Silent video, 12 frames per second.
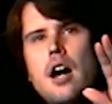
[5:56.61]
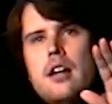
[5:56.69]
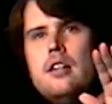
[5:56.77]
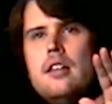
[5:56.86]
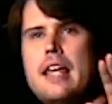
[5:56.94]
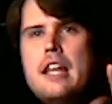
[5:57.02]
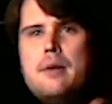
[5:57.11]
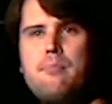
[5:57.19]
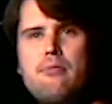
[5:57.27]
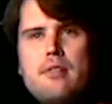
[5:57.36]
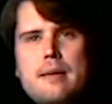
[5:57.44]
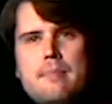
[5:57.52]

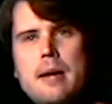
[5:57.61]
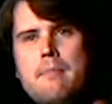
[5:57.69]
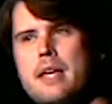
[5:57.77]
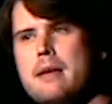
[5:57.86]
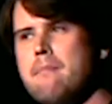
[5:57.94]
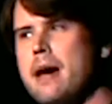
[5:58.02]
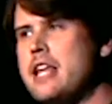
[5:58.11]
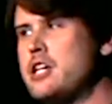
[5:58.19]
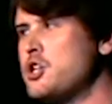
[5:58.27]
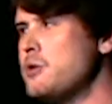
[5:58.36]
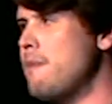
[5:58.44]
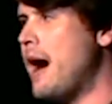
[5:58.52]
unleaded premium that
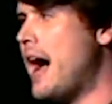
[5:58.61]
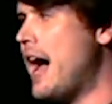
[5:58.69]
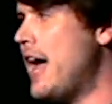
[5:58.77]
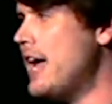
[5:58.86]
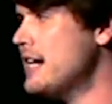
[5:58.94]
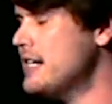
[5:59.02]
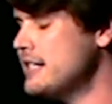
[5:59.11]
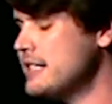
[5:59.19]
money could buy.